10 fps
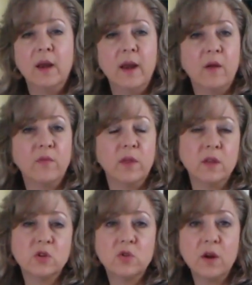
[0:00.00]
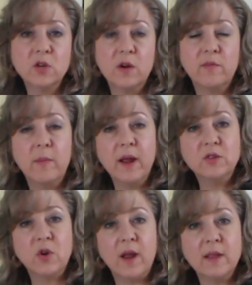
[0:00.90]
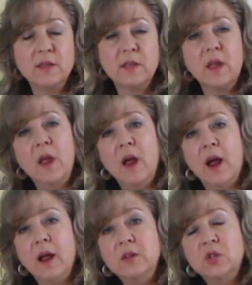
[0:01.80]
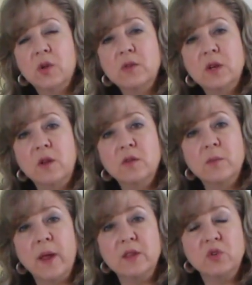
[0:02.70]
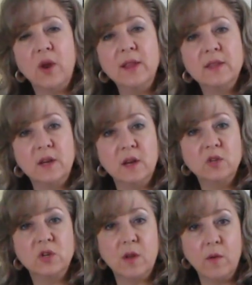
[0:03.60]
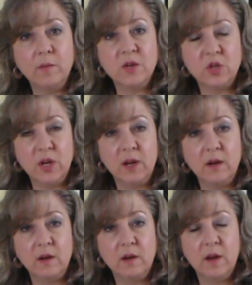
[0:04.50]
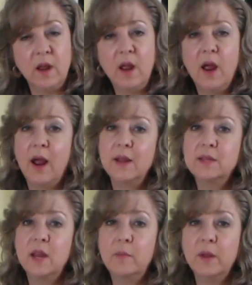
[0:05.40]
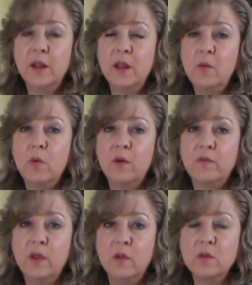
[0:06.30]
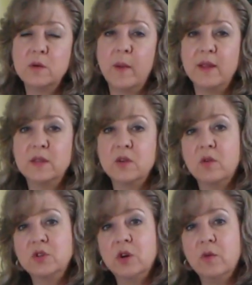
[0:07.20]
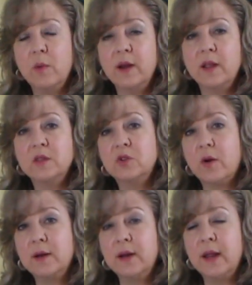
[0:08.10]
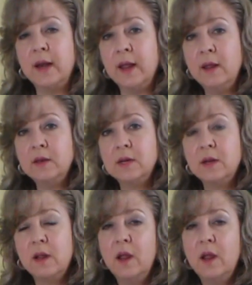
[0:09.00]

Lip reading: Now for the construction of my dress, I chose to use my straight stitch sewing machine. I typically would have used my serger when constructing a knit,